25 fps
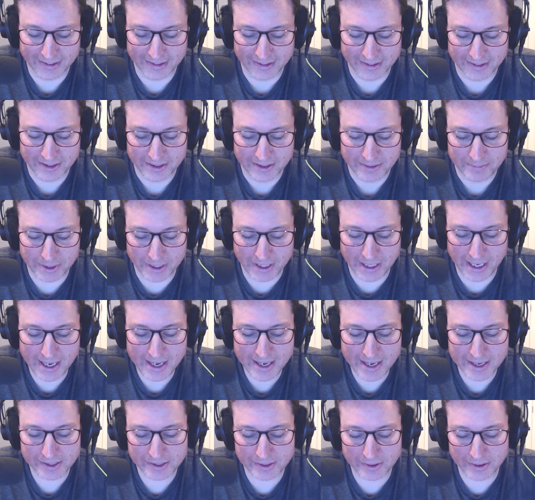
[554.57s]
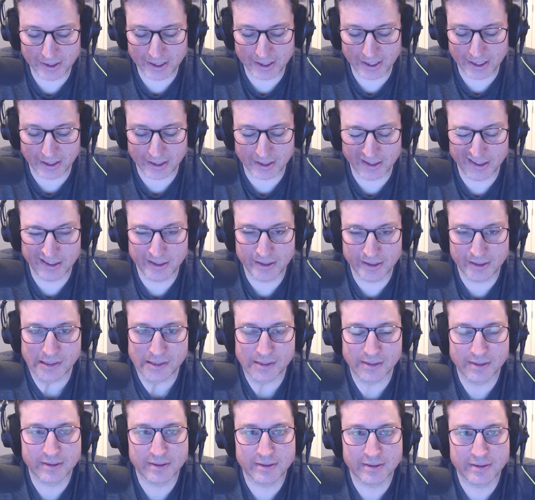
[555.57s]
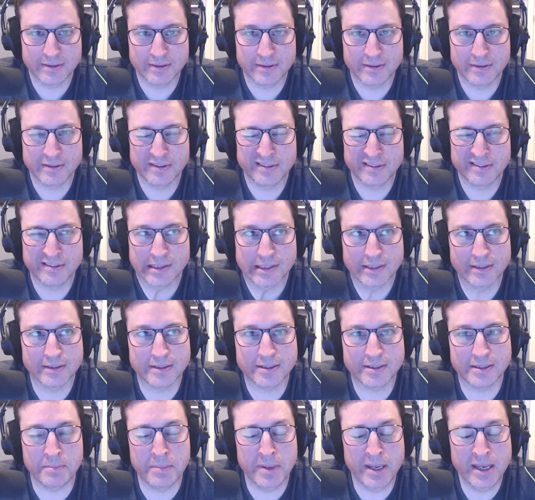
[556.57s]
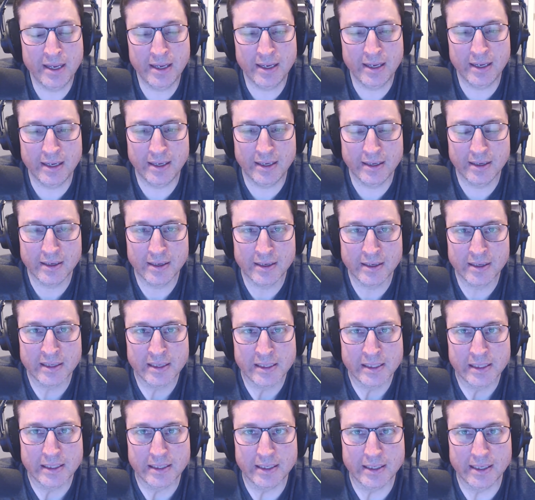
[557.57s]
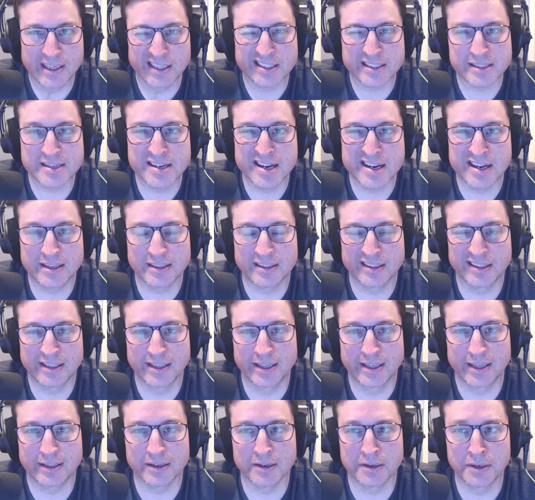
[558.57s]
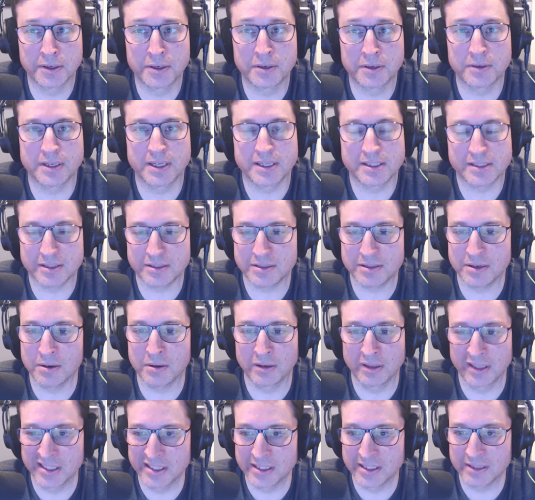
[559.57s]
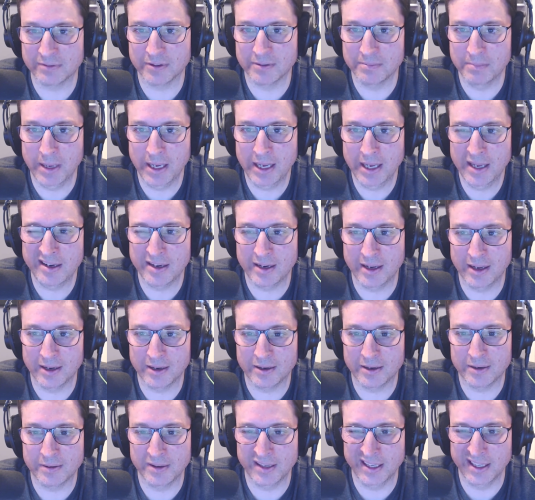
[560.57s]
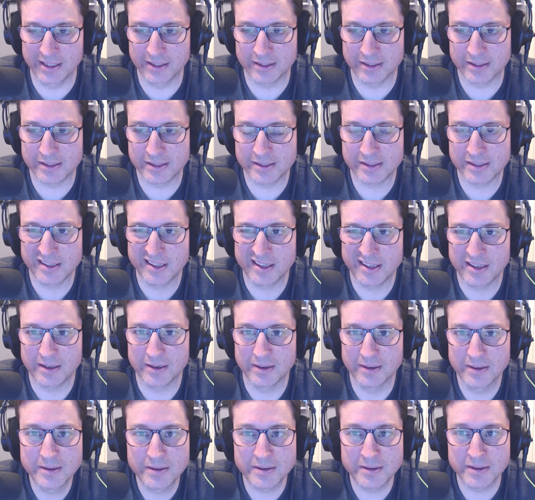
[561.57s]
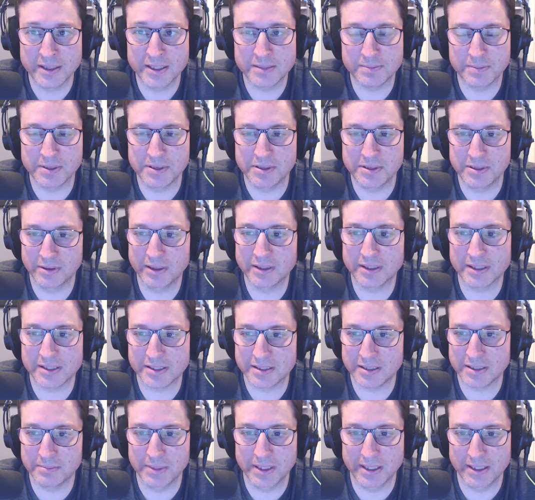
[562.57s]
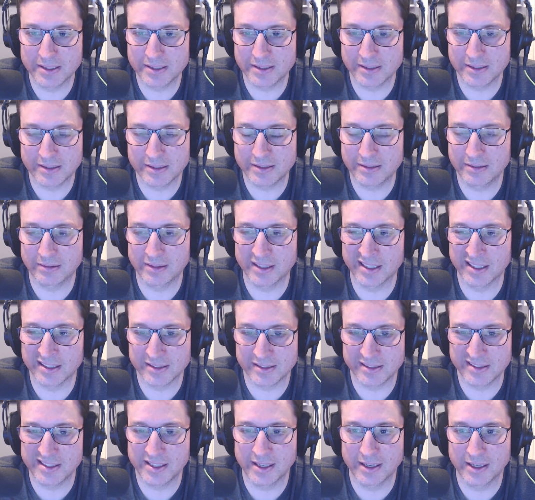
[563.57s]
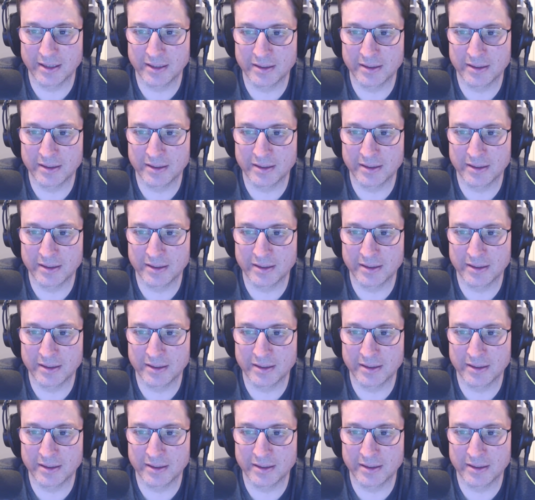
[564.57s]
But yeah, so like, to me, it's not like, oh, he's a totally different man now. It's, oh, he's been doing this to me since 2010.